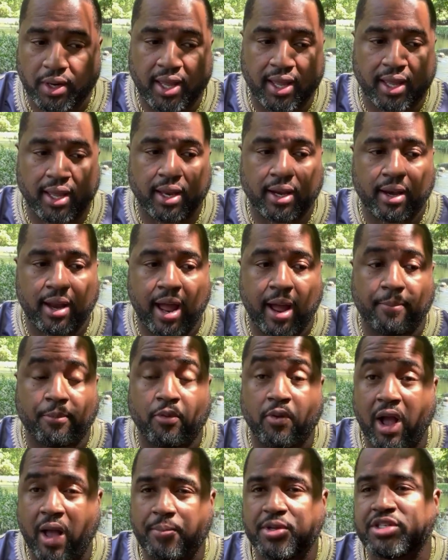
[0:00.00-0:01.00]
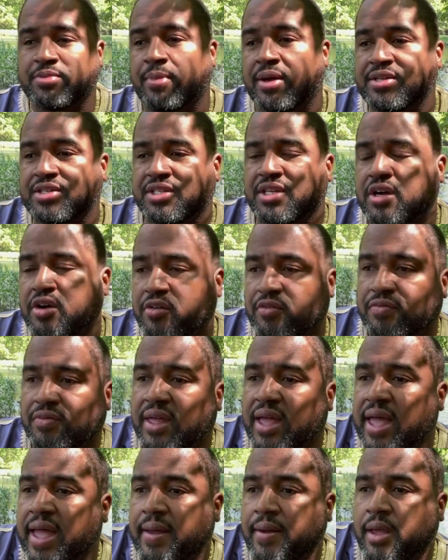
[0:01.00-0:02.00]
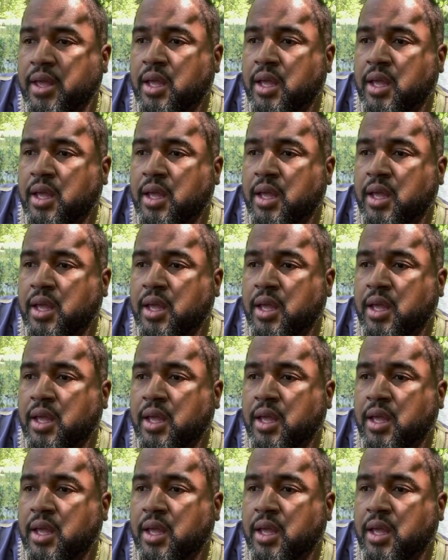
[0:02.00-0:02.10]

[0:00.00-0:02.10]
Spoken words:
And I promised myself that